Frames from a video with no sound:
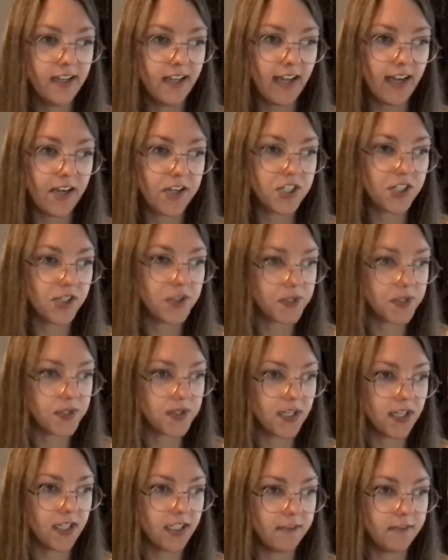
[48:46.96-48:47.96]
And she also
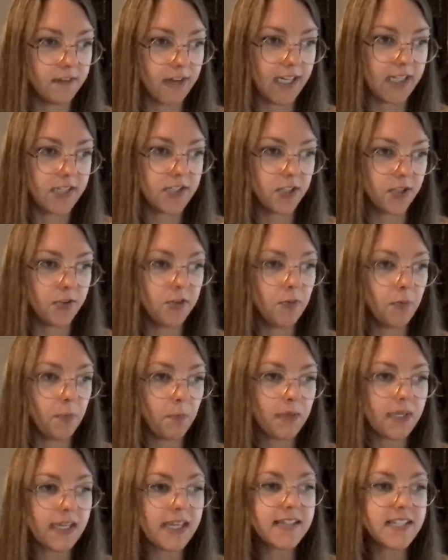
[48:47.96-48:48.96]
said, if I don't
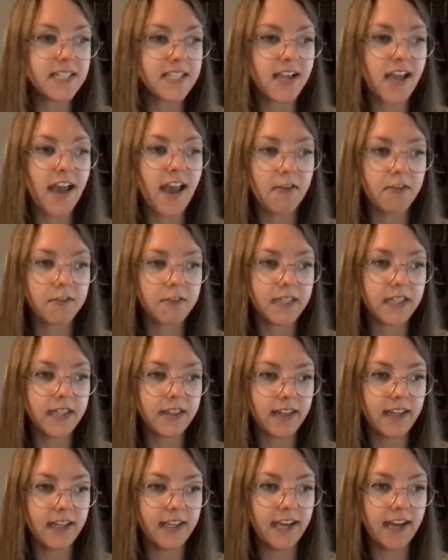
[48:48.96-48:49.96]
beat
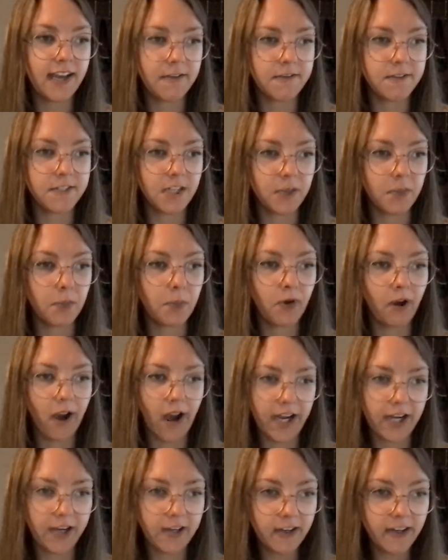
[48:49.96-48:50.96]
everything I've done
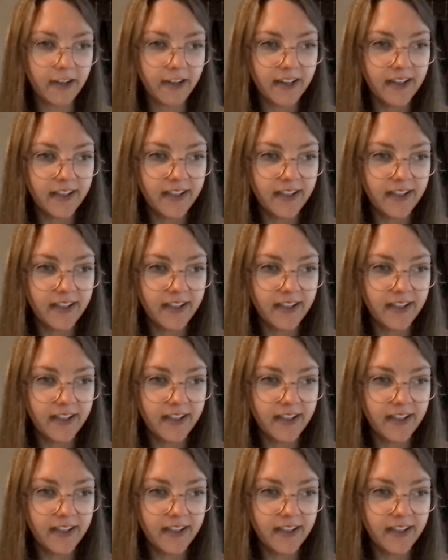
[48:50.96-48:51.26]
prior,